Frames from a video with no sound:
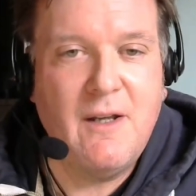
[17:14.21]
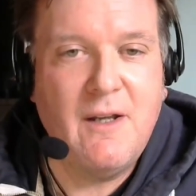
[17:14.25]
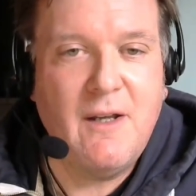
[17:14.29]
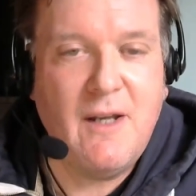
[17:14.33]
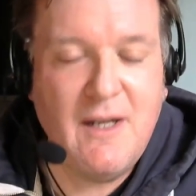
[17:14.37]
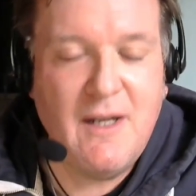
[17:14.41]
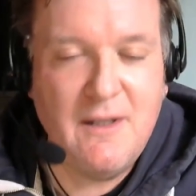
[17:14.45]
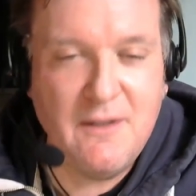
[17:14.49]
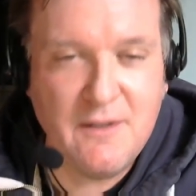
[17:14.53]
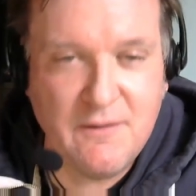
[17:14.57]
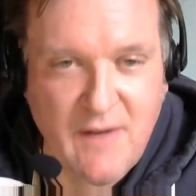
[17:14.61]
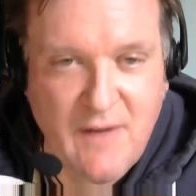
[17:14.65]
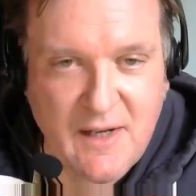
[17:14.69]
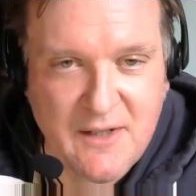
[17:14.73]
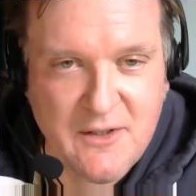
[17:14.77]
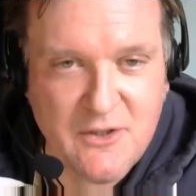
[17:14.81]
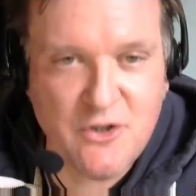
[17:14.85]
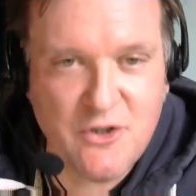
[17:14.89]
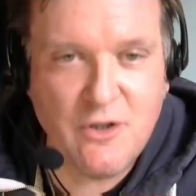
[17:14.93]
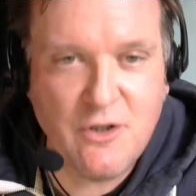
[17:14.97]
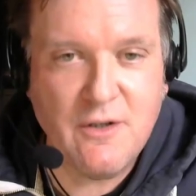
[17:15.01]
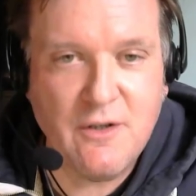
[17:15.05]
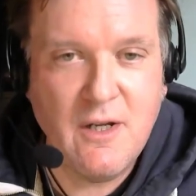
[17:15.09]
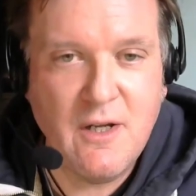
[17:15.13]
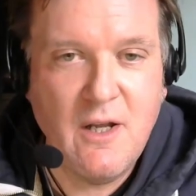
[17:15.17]

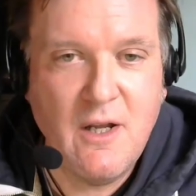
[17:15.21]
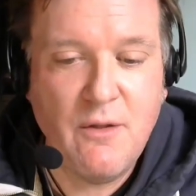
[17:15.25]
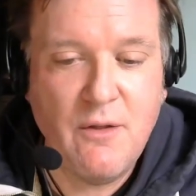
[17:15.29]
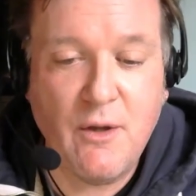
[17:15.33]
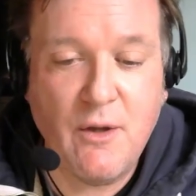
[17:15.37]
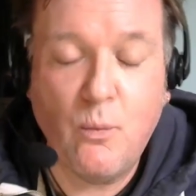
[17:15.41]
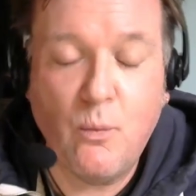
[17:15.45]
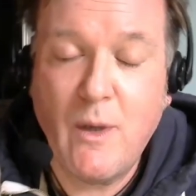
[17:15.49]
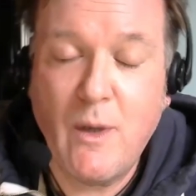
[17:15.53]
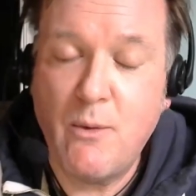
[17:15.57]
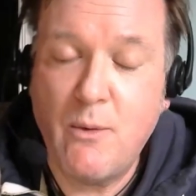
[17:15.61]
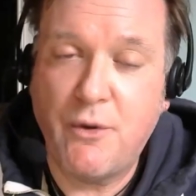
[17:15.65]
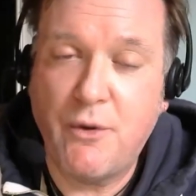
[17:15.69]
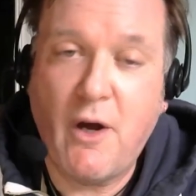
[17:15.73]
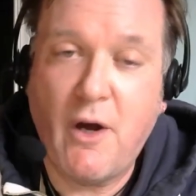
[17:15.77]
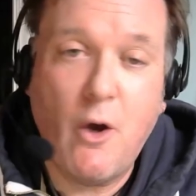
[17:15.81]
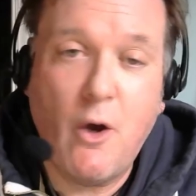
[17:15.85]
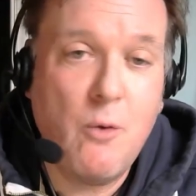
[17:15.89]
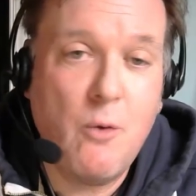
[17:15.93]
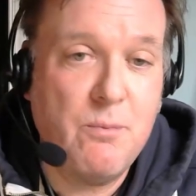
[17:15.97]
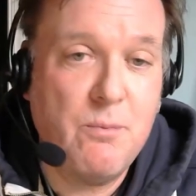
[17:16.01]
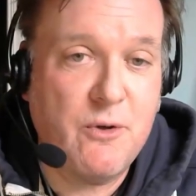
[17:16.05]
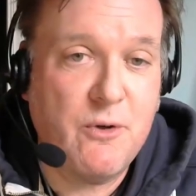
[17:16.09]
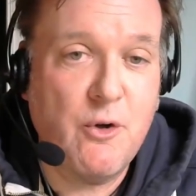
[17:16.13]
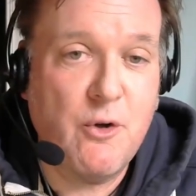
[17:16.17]
intervention that we would
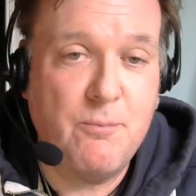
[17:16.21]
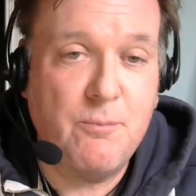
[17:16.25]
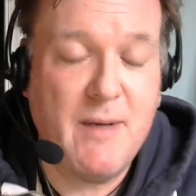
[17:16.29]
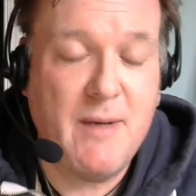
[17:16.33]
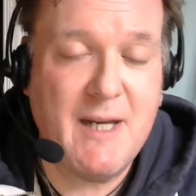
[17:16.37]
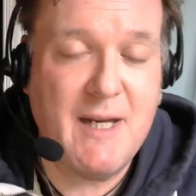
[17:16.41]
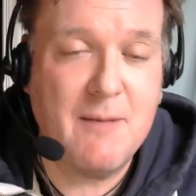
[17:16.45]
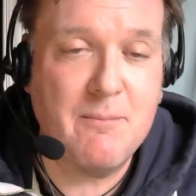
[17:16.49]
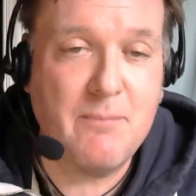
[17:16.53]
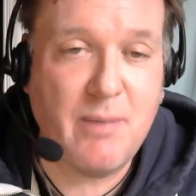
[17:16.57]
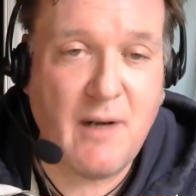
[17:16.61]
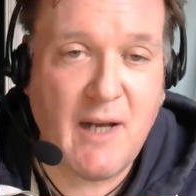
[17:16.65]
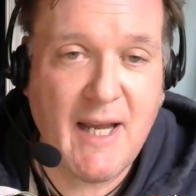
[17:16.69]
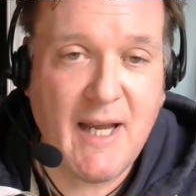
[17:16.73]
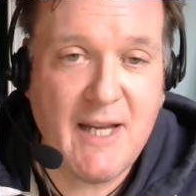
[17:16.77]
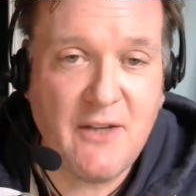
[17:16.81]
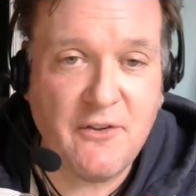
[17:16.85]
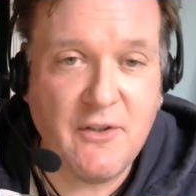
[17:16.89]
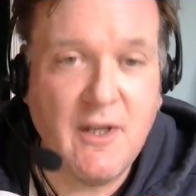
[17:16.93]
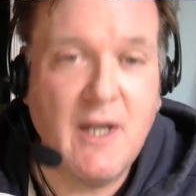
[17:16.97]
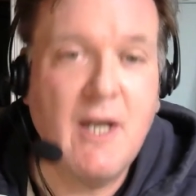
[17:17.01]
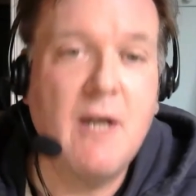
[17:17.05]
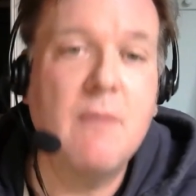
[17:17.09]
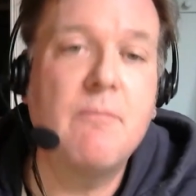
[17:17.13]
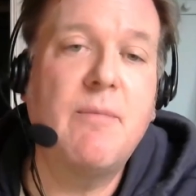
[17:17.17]
hope could be in place
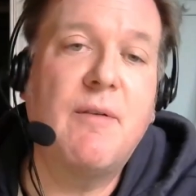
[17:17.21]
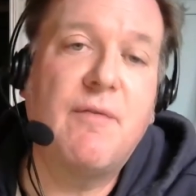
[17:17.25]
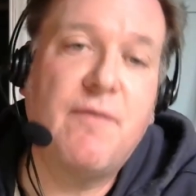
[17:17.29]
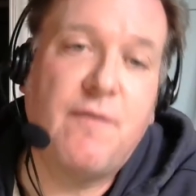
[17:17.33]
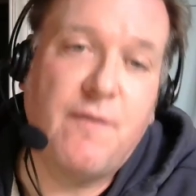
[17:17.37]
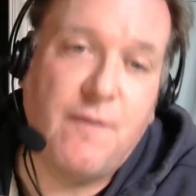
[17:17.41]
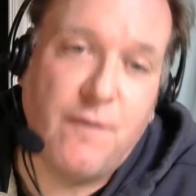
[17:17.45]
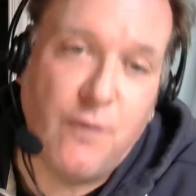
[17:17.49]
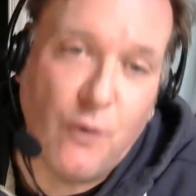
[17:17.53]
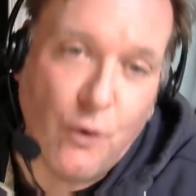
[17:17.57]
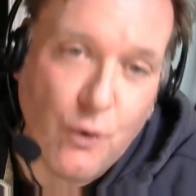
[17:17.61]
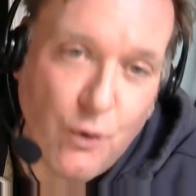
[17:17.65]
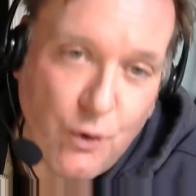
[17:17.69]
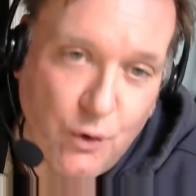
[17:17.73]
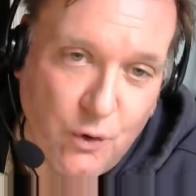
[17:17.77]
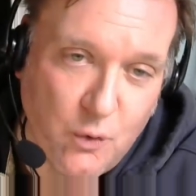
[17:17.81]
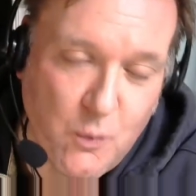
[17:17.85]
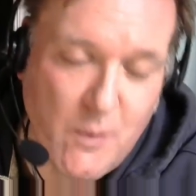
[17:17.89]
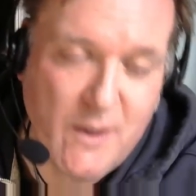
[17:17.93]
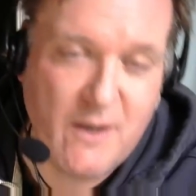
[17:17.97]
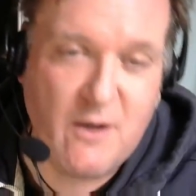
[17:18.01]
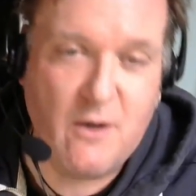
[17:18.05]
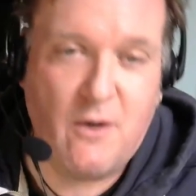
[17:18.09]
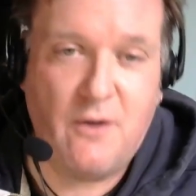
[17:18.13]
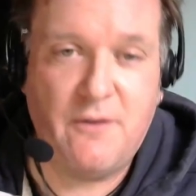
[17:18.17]
before
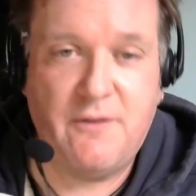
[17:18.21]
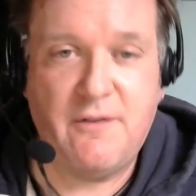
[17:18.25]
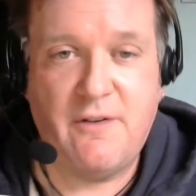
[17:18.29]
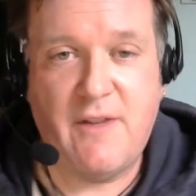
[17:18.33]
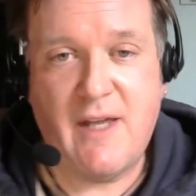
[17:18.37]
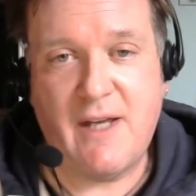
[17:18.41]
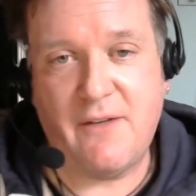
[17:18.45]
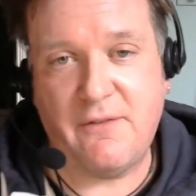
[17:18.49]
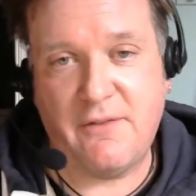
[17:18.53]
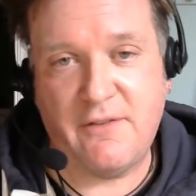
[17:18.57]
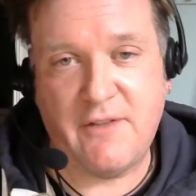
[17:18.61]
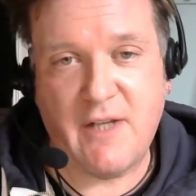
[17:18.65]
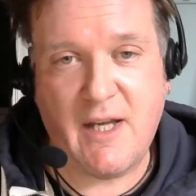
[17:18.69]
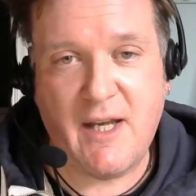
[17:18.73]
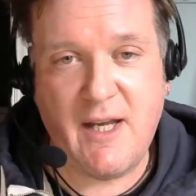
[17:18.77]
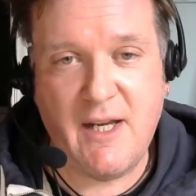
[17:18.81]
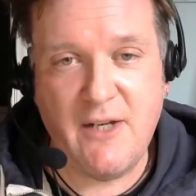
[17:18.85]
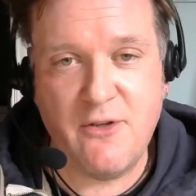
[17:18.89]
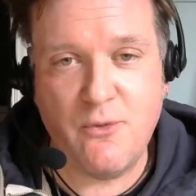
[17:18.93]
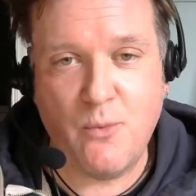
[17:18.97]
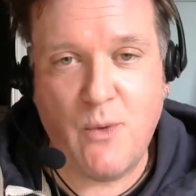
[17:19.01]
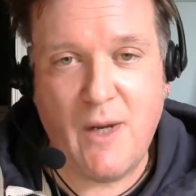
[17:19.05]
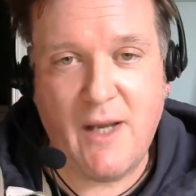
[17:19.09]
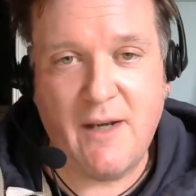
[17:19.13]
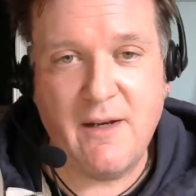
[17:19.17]
we got to that stage
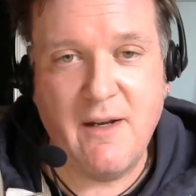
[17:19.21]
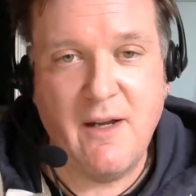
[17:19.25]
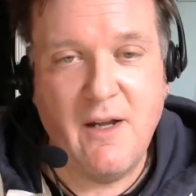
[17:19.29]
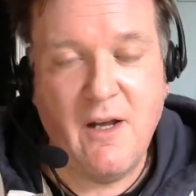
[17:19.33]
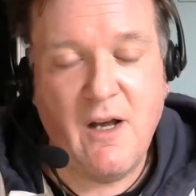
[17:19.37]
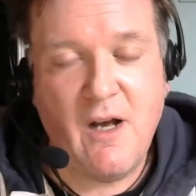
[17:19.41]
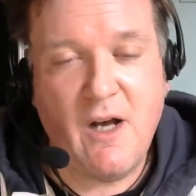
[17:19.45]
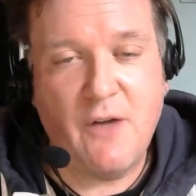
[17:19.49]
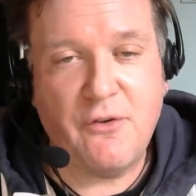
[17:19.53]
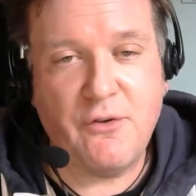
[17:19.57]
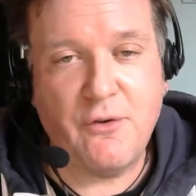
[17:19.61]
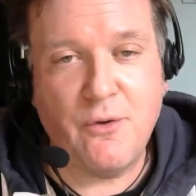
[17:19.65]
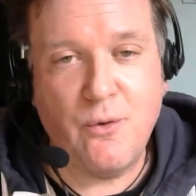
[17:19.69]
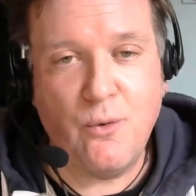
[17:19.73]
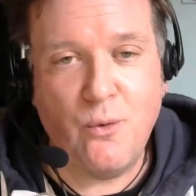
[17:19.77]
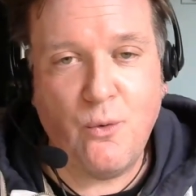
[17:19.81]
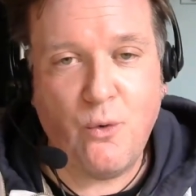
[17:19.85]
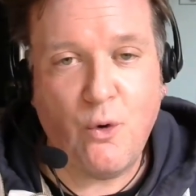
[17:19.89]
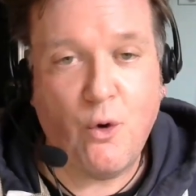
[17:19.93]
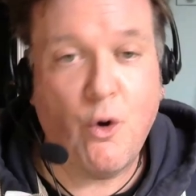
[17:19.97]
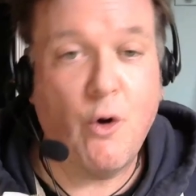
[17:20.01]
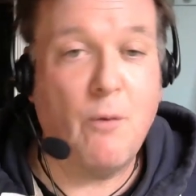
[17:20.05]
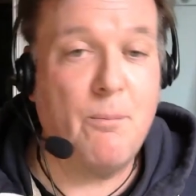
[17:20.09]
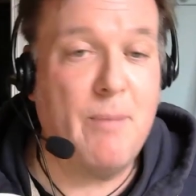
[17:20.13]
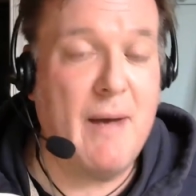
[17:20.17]
when a school
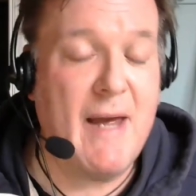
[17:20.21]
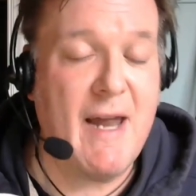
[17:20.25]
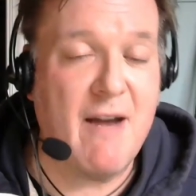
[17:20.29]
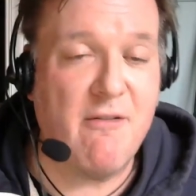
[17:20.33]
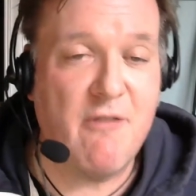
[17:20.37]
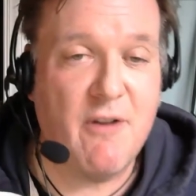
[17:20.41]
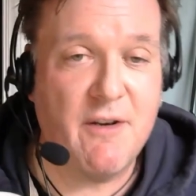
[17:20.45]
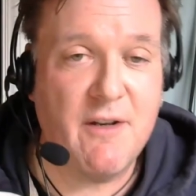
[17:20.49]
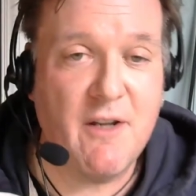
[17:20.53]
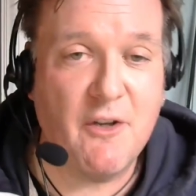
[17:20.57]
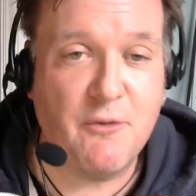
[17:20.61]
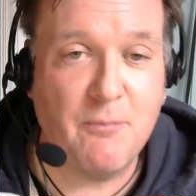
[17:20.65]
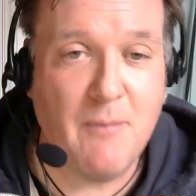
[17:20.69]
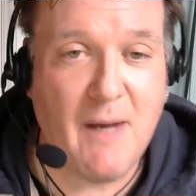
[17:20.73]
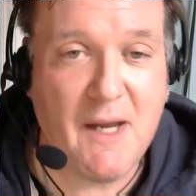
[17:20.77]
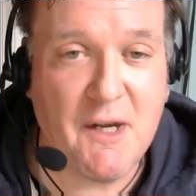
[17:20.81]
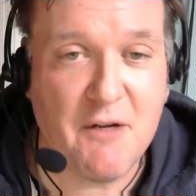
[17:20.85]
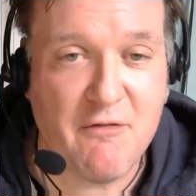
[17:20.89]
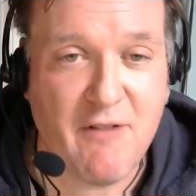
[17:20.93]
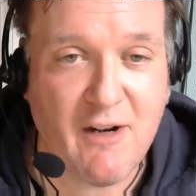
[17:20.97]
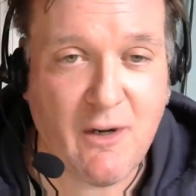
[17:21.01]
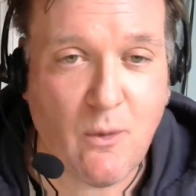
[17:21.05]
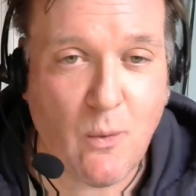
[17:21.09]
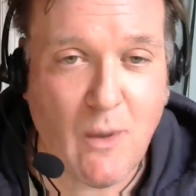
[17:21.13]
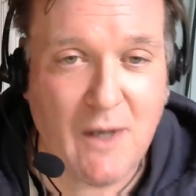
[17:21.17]
or parent has made a
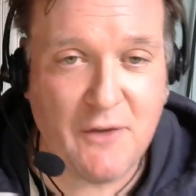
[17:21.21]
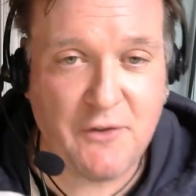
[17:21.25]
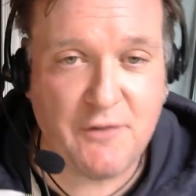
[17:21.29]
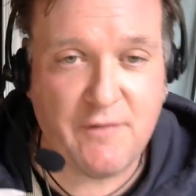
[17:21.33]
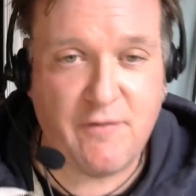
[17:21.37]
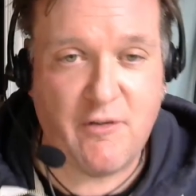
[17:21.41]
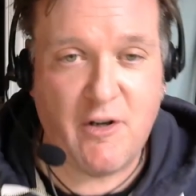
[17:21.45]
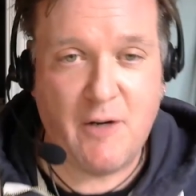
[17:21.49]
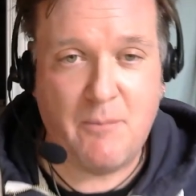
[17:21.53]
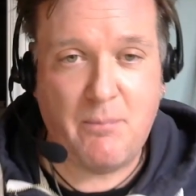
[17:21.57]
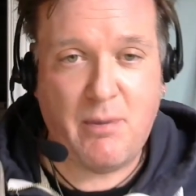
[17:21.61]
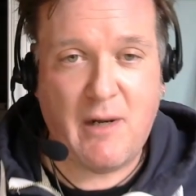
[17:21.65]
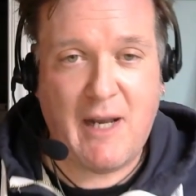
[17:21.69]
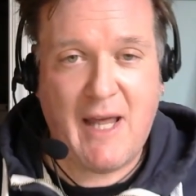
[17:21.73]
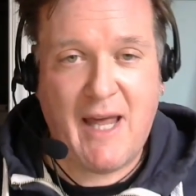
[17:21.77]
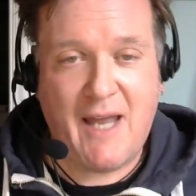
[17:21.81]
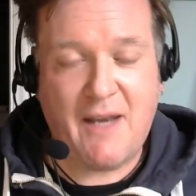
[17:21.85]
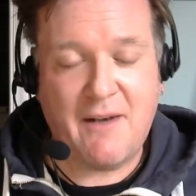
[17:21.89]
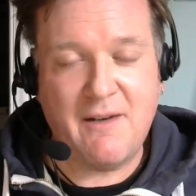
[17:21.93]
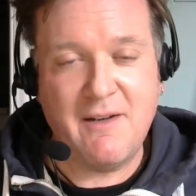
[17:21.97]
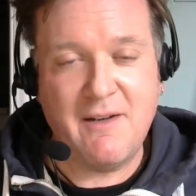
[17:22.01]
request for a plan.